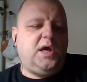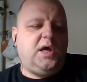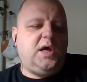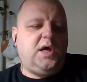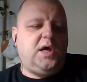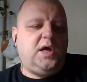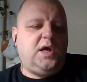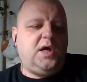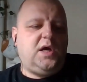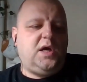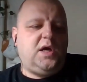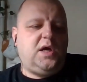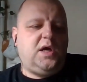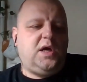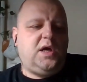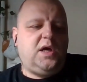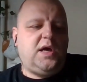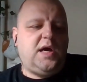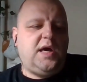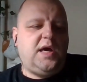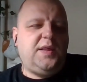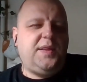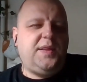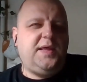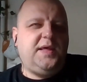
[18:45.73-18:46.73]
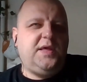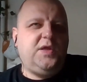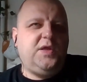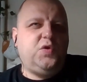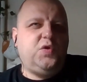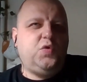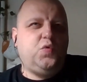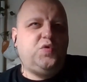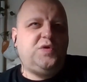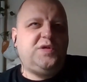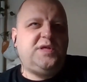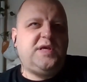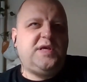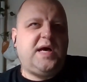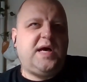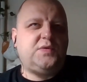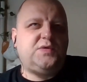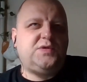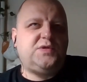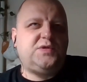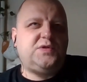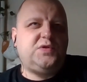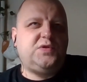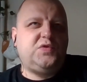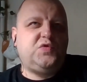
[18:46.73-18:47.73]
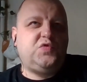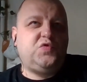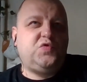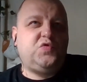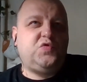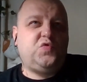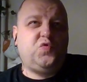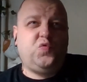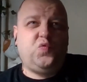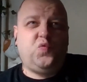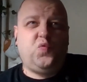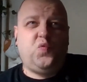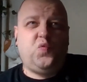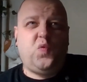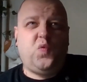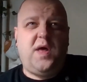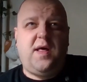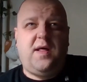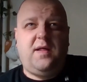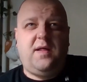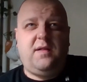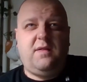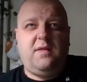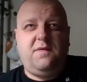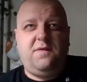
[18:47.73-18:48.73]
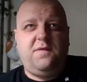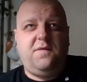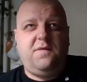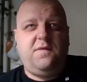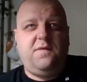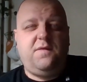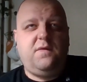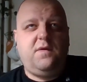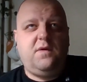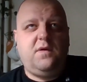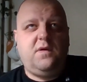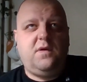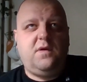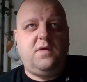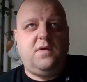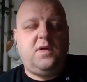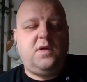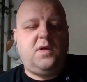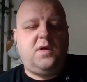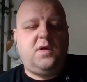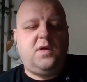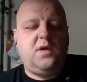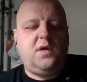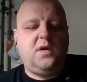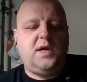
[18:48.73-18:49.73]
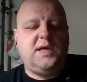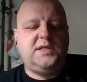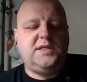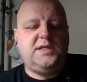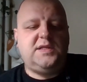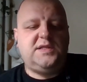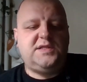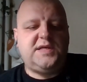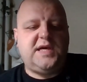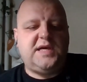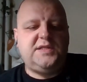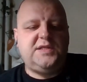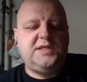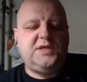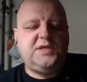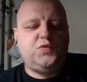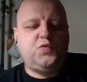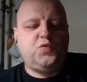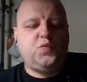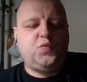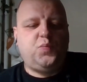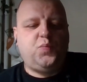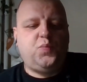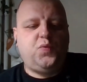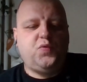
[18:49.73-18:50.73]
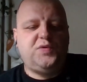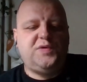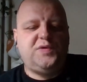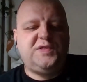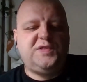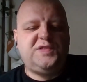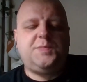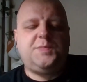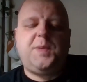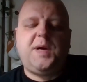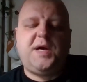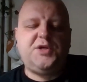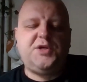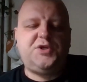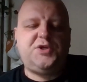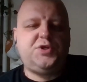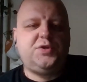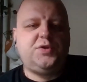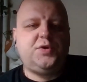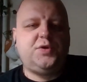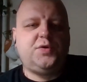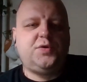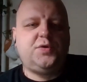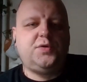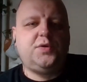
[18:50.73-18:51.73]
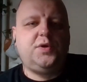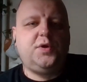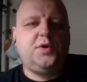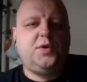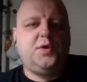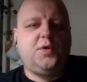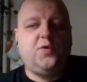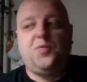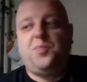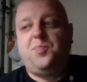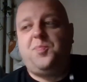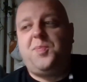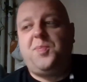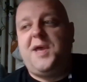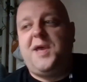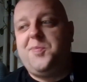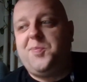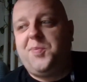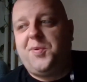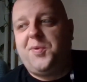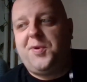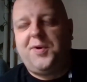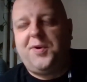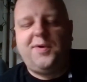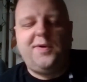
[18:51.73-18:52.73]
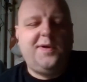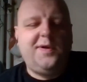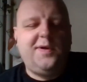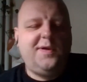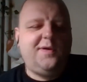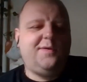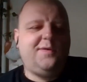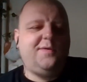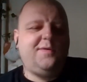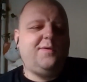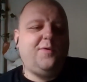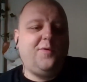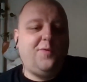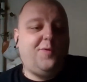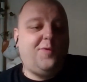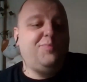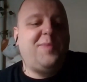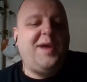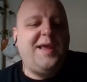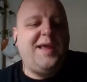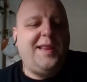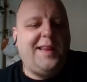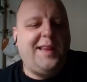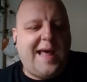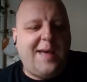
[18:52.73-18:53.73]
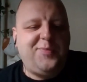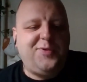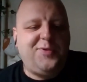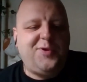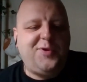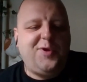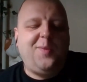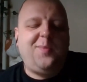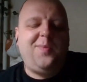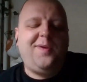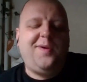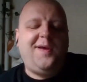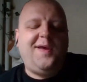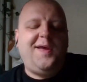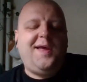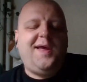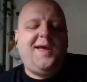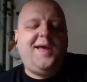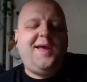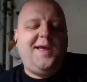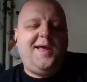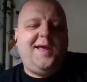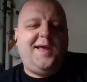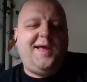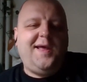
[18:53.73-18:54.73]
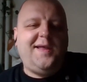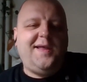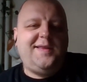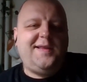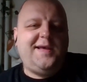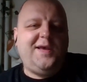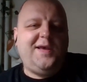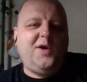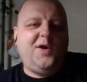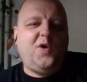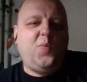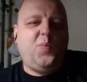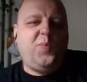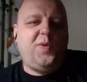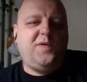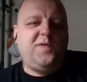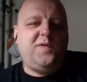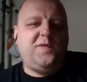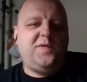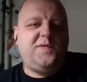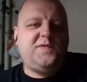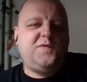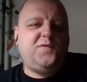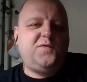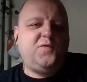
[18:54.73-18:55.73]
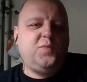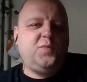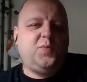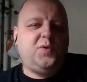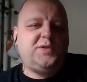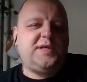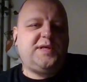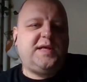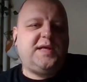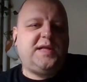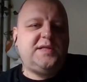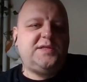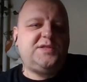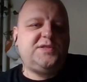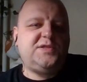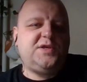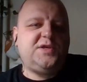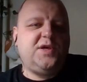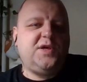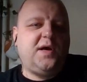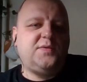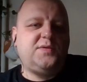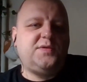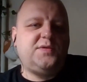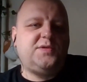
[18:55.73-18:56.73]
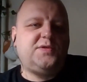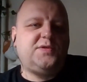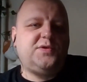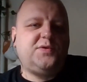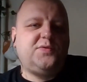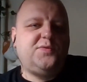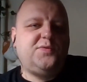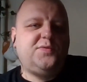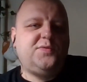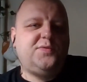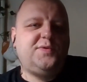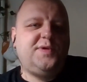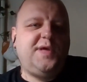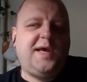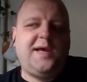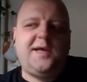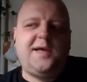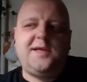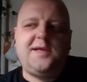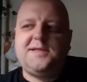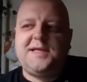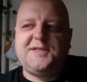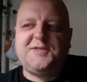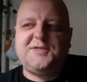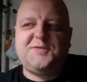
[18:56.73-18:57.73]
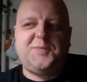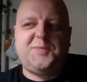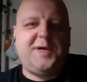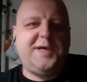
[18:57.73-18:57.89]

I think in 2012, I decided to put this passion on paper, on my laptop, and I opened Football Talent Scout. So yeah, that's